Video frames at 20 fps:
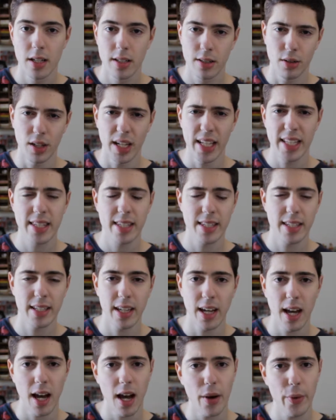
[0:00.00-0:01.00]
So let's
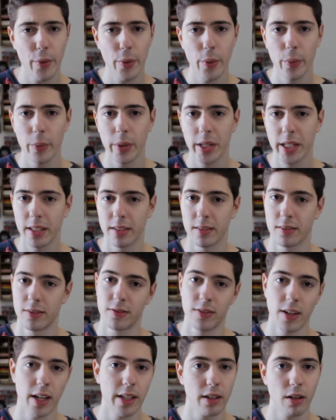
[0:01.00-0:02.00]
see how we can
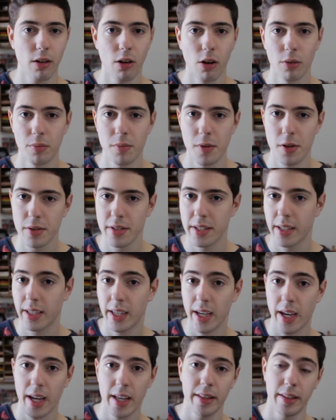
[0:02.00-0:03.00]
find our own music
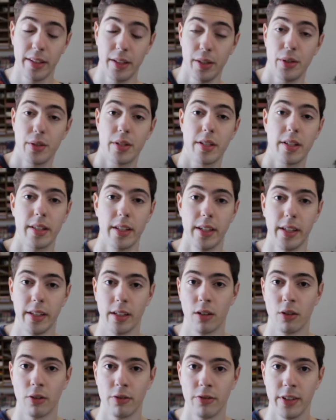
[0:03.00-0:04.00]
and use it
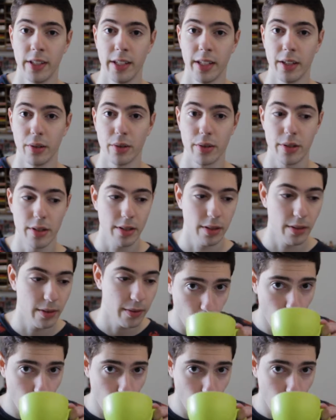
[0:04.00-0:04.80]
in our videos.